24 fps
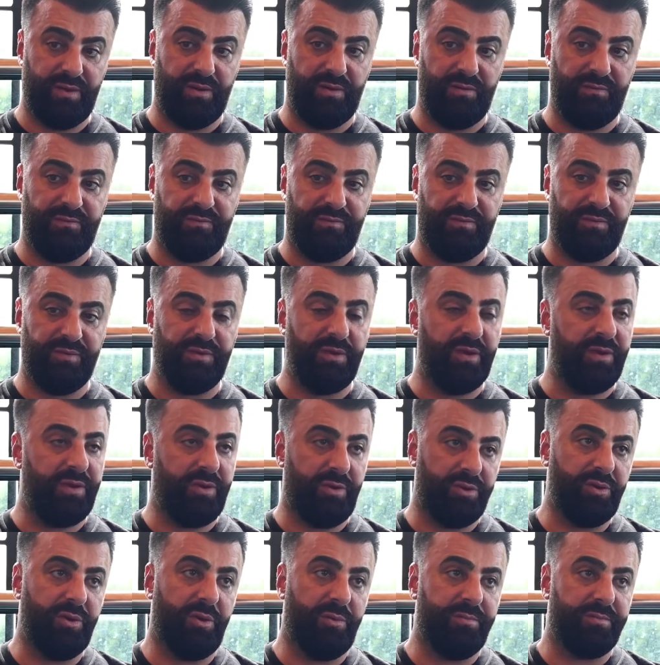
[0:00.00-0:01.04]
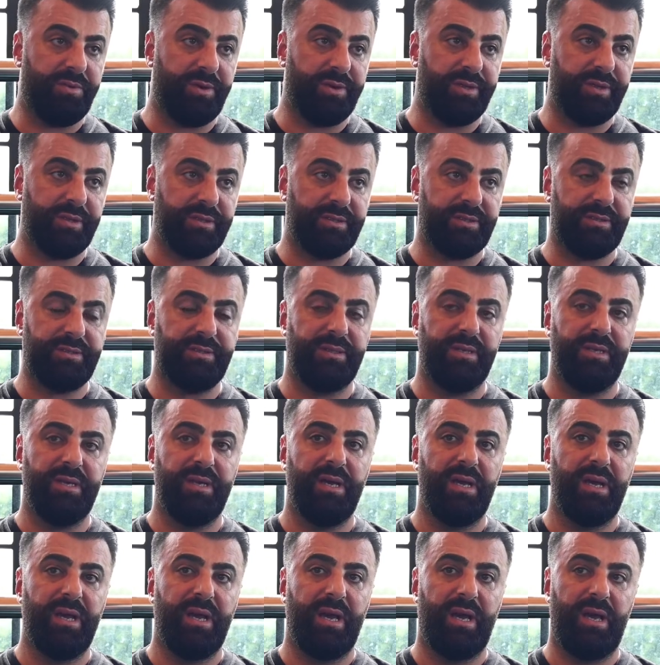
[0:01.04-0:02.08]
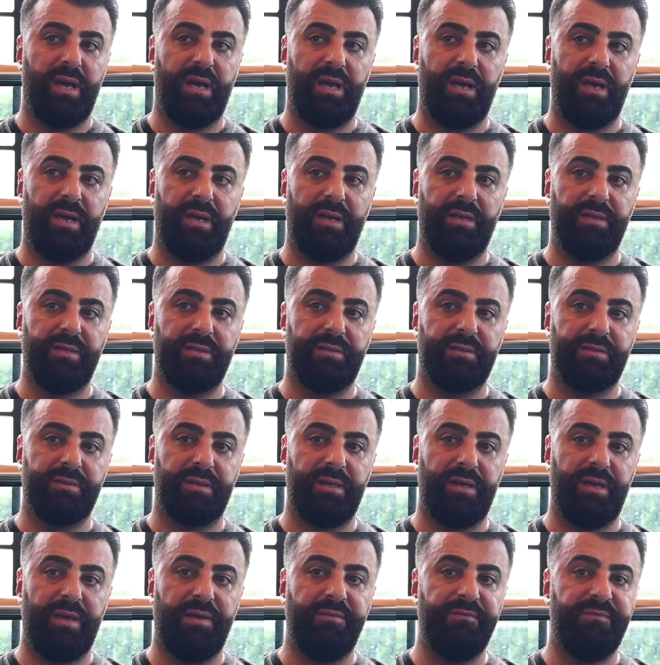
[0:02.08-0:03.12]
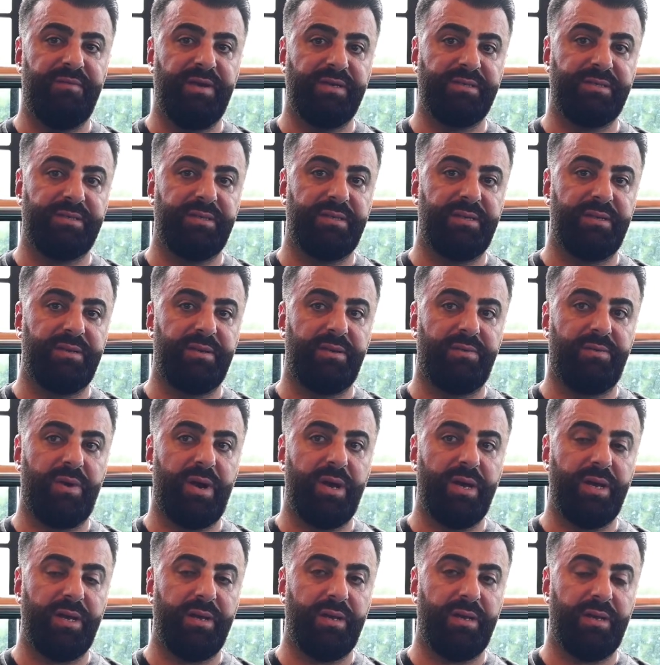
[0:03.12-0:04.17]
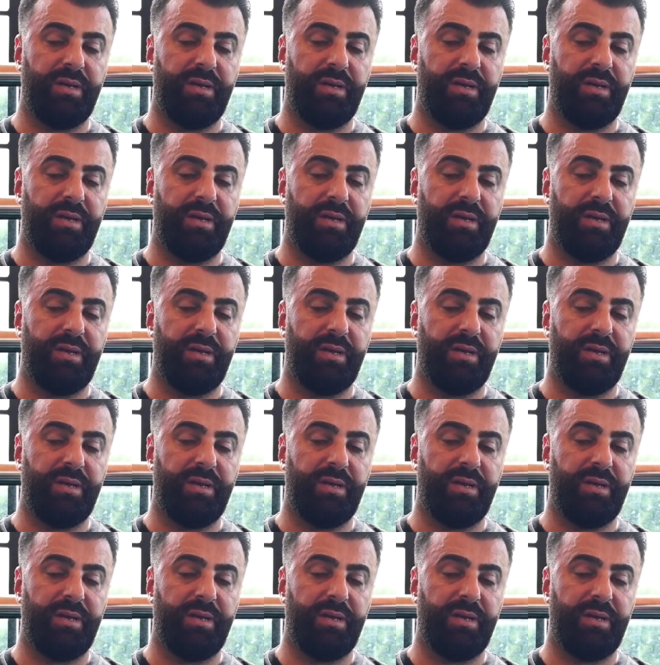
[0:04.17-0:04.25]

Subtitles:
of your own product, and investing in the right,